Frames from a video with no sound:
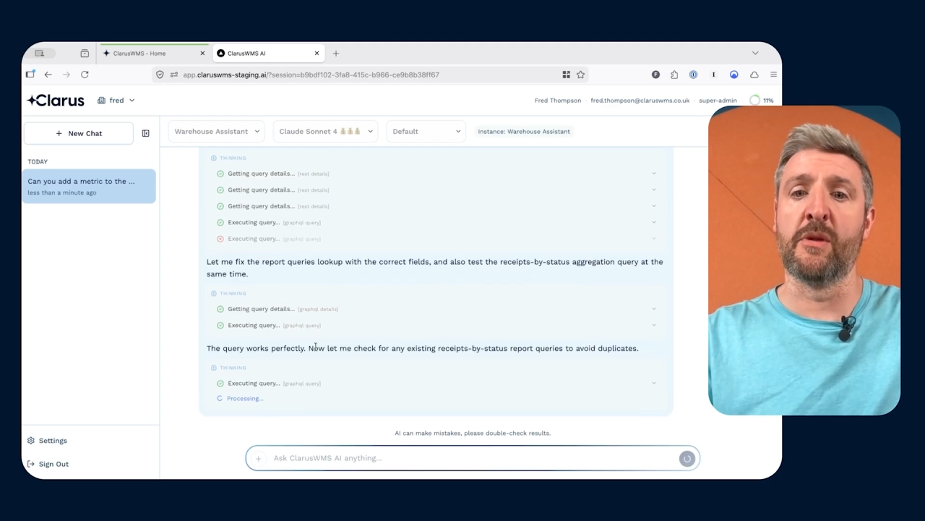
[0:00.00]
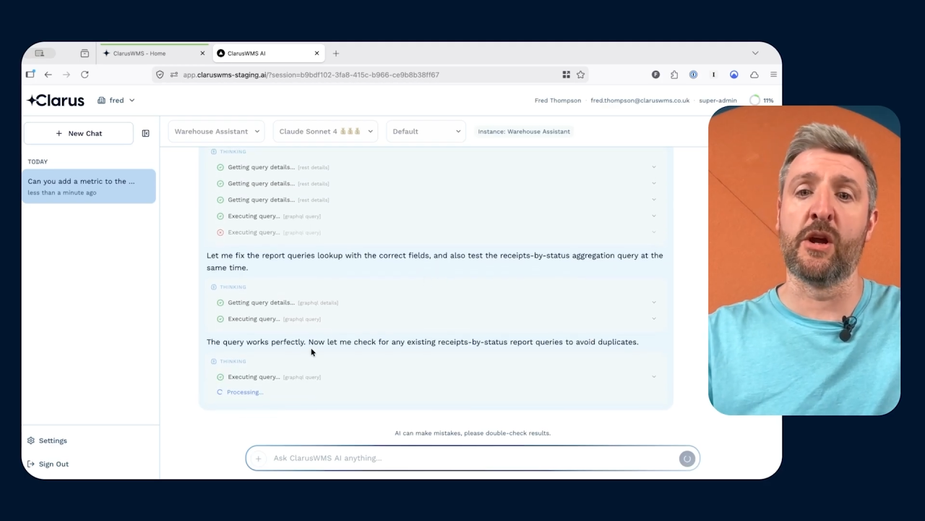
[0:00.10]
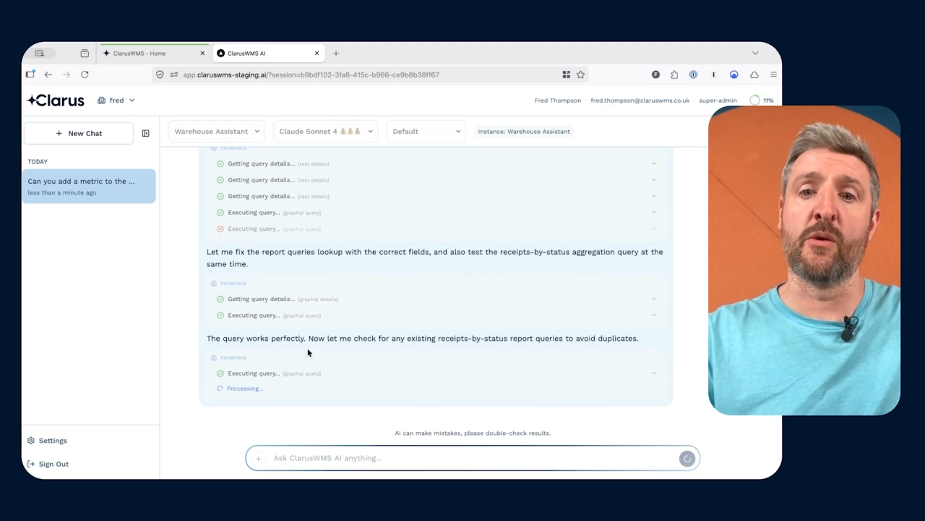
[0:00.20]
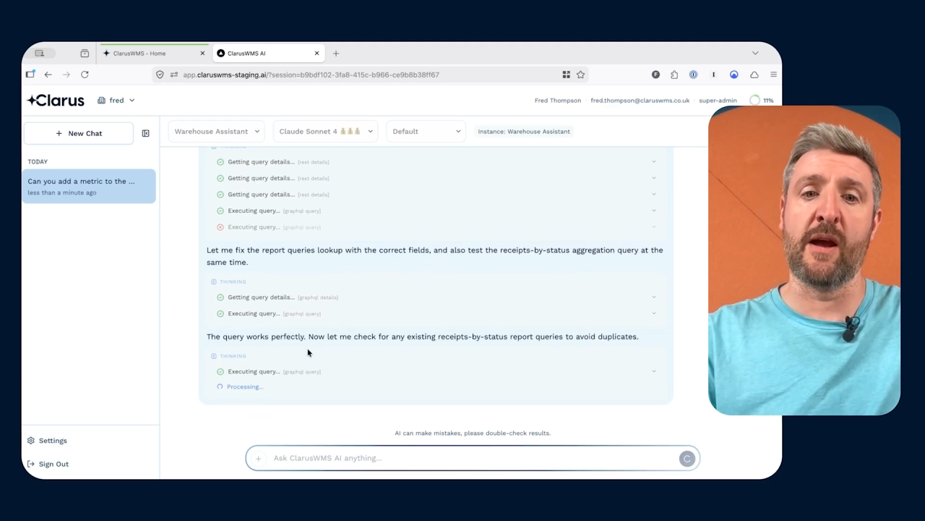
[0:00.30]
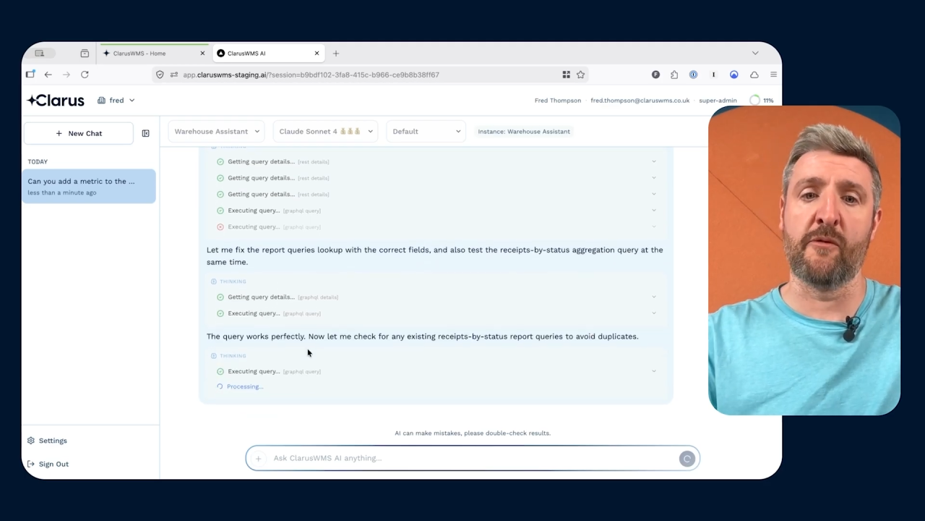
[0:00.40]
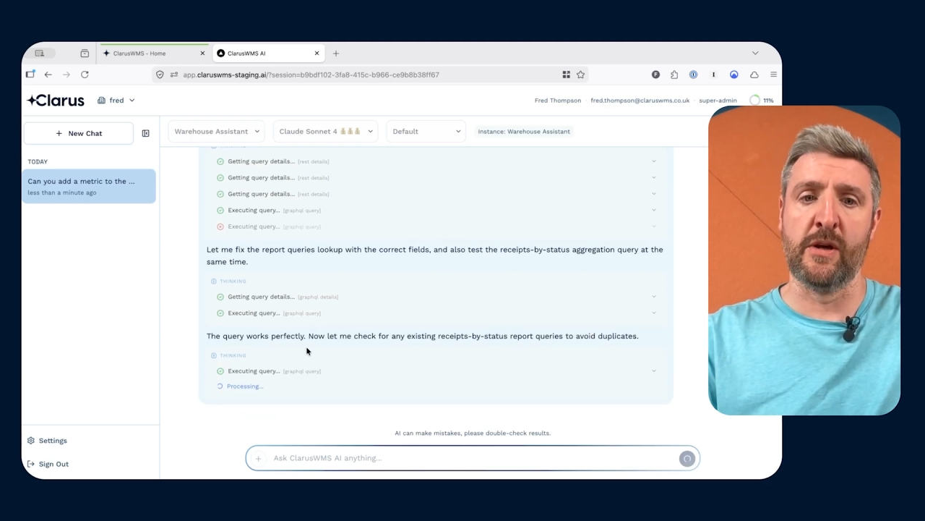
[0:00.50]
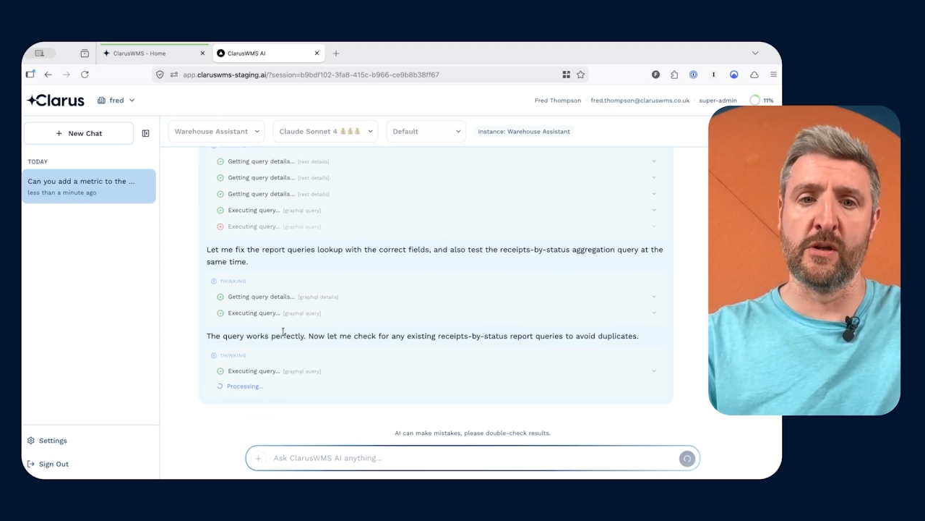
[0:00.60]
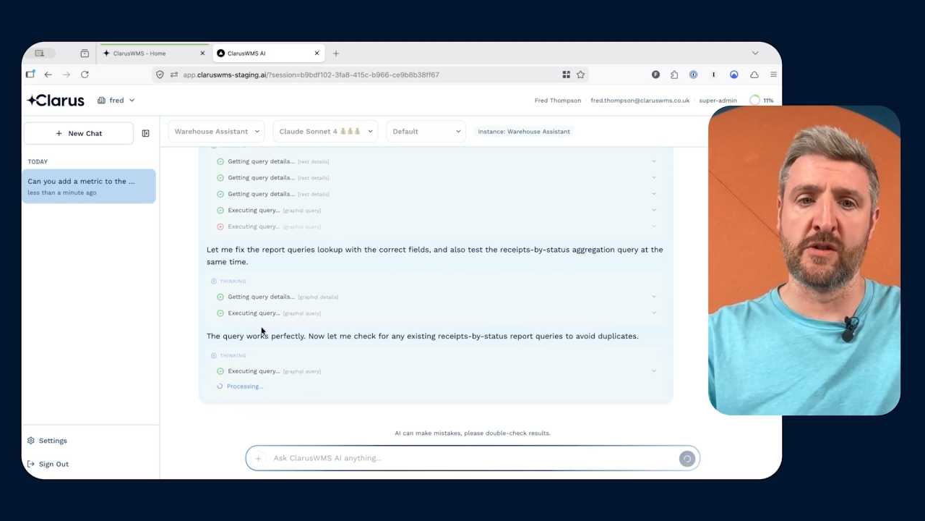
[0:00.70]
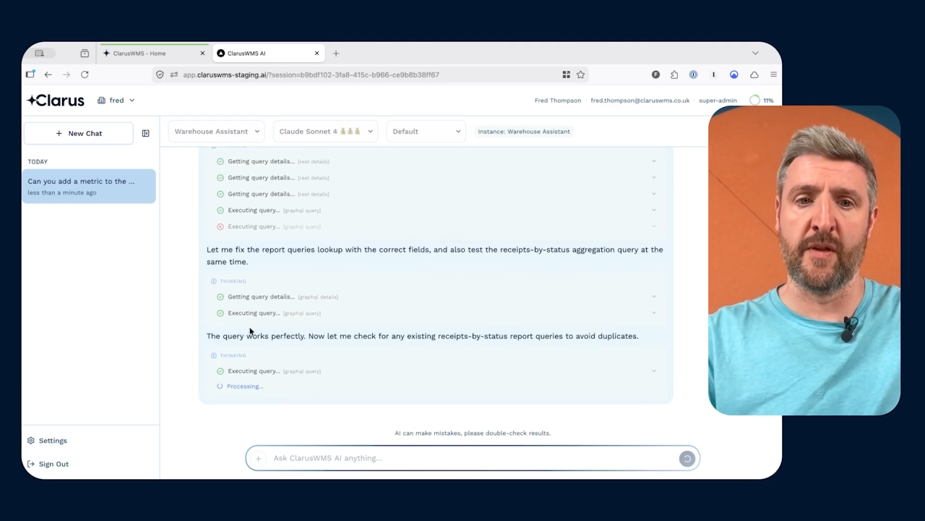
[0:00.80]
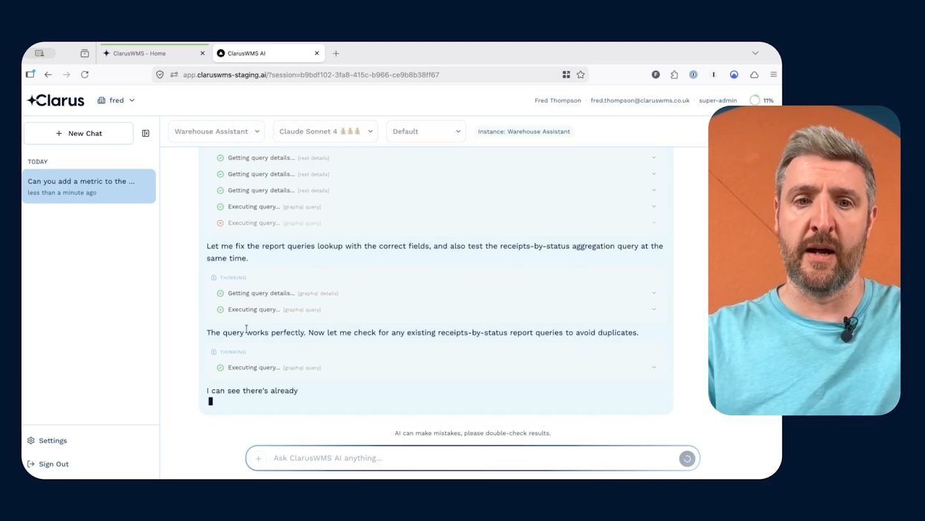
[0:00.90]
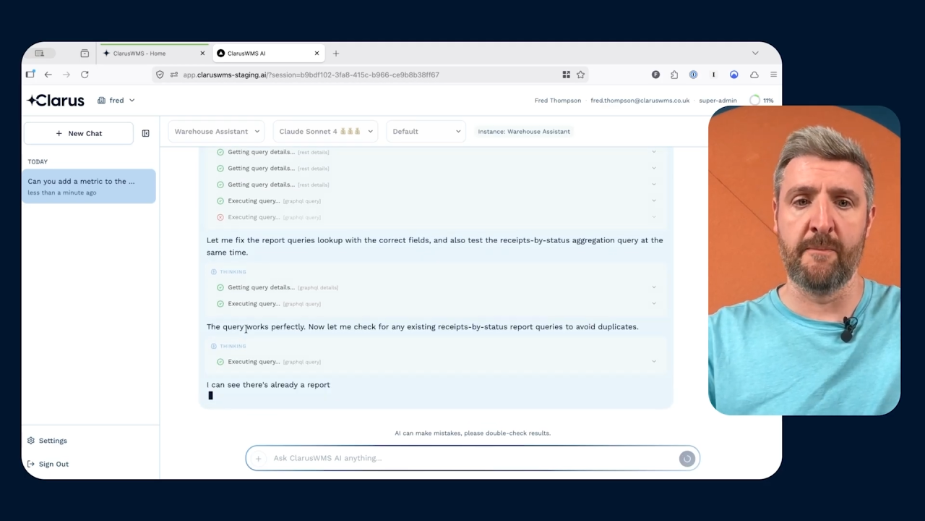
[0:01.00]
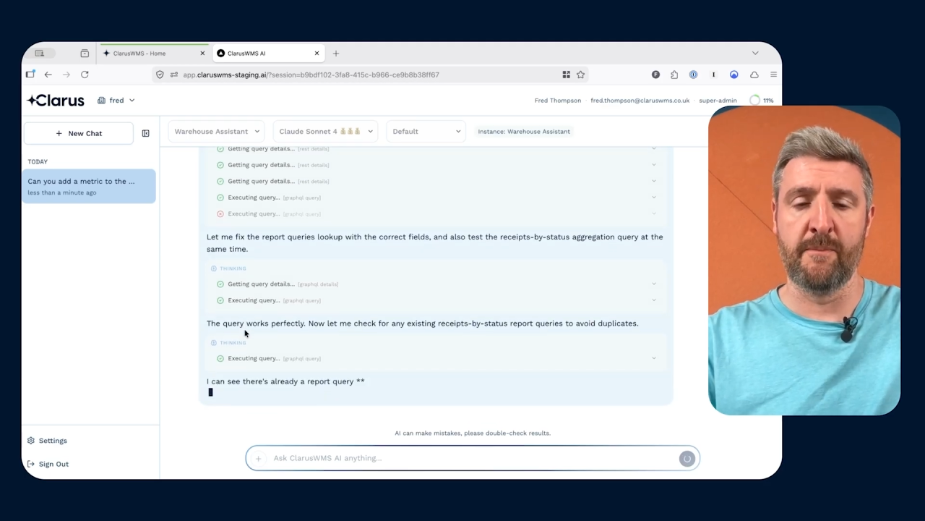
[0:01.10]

up the correct fields for that.